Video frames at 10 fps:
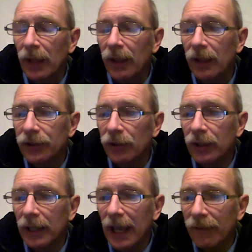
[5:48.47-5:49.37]
And so
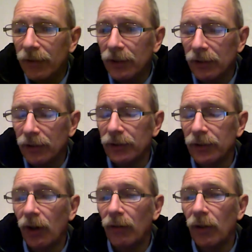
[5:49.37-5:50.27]
the evidence
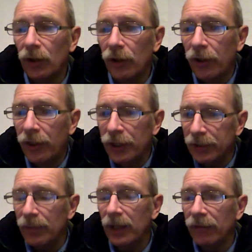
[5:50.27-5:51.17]
of this
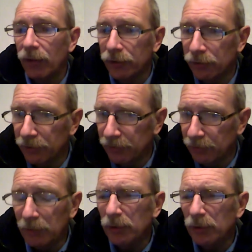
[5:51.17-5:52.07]
many fossils,
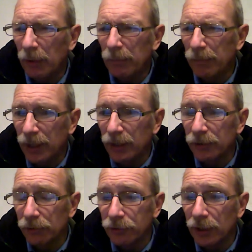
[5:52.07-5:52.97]
we're talking about billions
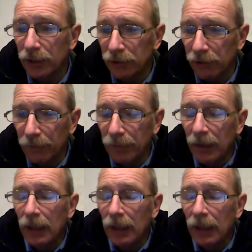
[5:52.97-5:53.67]
or trillions of them,